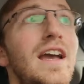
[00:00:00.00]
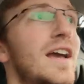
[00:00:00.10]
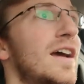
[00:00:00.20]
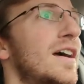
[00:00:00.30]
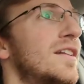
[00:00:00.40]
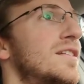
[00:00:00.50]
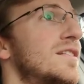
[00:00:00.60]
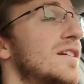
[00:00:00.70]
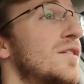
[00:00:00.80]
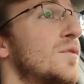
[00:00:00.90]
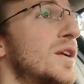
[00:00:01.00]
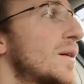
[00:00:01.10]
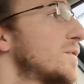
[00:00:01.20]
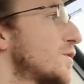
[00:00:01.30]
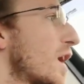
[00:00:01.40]
And when it
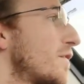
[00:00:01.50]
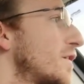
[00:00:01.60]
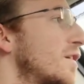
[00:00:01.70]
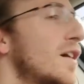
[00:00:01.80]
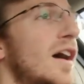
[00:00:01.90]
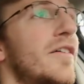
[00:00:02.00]
comes to driving,